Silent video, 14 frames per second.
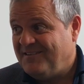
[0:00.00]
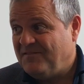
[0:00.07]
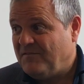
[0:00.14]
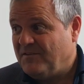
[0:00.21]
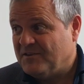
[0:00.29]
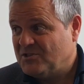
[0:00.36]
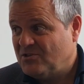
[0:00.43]

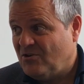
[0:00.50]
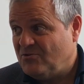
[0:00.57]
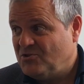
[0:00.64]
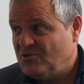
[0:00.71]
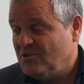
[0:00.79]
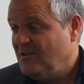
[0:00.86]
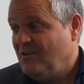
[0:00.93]
first
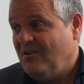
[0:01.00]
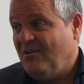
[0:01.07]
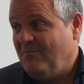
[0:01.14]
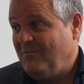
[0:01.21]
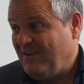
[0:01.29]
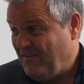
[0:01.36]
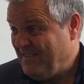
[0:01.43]
touch,
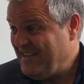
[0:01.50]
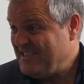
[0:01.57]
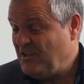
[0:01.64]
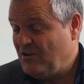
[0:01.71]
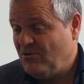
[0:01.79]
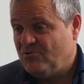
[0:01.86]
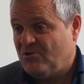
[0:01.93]
a
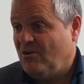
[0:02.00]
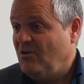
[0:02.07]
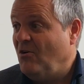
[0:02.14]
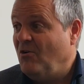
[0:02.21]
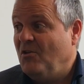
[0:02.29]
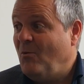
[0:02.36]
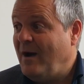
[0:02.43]
fantastic
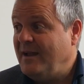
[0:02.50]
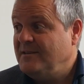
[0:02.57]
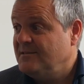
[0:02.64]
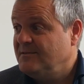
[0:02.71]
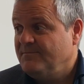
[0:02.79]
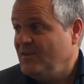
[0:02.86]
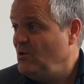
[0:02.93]
control,
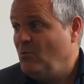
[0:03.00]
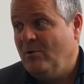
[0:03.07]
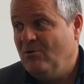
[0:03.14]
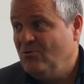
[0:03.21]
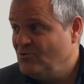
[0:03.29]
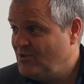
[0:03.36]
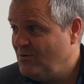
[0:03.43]
otherwise you
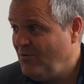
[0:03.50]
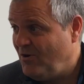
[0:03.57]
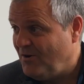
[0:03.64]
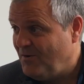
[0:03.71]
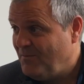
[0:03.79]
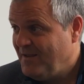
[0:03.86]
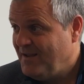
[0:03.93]
will lose the
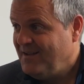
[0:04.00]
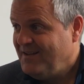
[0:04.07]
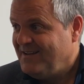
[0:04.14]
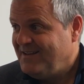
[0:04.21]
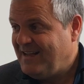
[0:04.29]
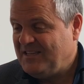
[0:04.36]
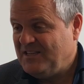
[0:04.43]
ball.
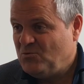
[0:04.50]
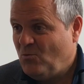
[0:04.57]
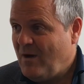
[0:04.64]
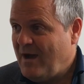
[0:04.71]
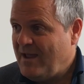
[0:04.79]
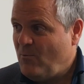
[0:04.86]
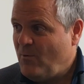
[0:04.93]
That is
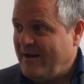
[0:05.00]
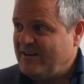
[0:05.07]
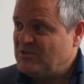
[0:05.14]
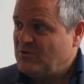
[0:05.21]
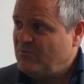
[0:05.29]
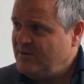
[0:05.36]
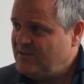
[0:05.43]
why we are
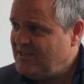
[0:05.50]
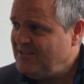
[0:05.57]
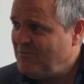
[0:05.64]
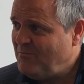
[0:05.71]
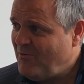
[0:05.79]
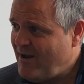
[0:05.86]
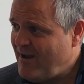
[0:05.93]

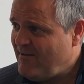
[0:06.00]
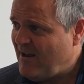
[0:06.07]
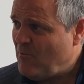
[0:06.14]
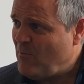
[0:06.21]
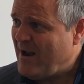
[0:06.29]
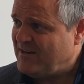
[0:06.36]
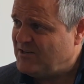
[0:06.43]
squeezing the brain
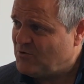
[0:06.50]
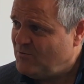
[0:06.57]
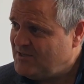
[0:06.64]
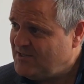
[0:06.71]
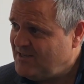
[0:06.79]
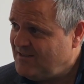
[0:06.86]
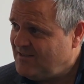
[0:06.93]
and we are
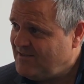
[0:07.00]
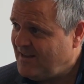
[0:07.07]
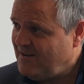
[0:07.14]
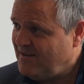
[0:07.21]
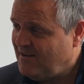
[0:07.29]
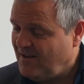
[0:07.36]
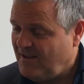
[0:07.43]
squeezing the
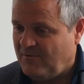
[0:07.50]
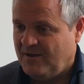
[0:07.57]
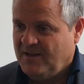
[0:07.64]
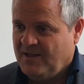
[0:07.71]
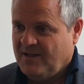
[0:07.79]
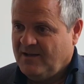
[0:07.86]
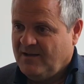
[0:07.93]
technical
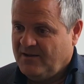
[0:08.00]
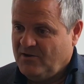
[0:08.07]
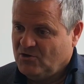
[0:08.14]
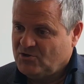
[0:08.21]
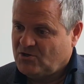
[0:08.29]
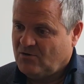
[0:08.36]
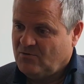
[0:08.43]
level.
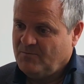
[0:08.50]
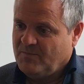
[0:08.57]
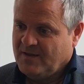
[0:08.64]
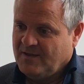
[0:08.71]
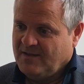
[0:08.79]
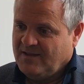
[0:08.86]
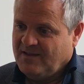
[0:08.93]
And also,
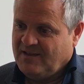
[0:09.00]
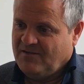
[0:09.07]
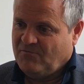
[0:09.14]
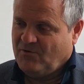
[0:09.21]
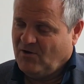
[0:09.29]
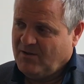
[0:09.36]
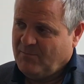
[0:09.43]

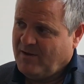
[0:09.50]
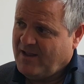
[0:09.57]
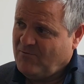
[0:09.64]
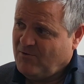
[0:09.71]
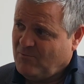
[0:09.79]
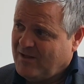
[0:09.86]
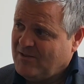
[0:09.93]
if we only
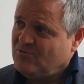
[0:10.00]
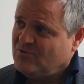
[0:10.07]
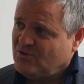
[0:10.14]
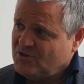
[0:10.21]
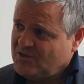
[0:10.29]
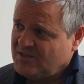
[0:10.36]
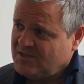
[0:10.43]
play with
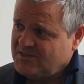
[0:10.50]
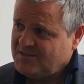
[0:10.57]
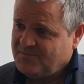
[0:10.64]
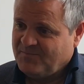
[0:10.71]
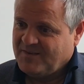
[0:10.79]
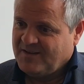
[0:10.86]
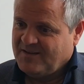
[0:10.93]
1-2
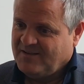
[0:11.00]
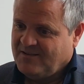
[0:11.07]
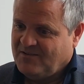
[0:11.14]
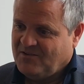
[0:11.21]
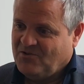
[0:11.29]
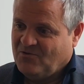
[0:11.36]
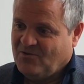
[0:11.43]
touches,
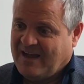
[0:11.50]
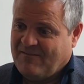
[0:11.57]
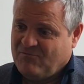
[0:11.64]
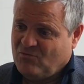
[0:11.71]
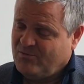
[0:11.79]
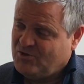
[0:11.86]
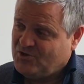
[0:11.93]
you
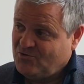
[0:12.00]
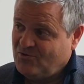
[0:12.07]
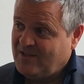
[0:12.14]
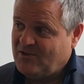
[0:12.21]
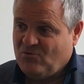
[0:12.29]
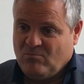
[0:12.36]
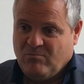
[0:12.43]
have to be
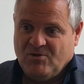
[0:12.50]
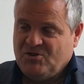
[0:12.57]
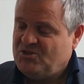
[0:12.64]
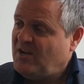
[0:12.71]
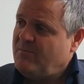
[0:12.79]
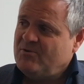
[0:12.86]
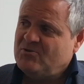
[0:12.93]
sure that your body
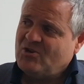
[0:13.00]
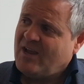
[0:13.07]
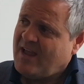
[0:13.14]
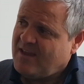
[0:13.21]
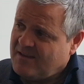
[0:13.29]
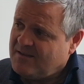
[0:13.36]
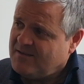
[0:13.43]
shape is okay,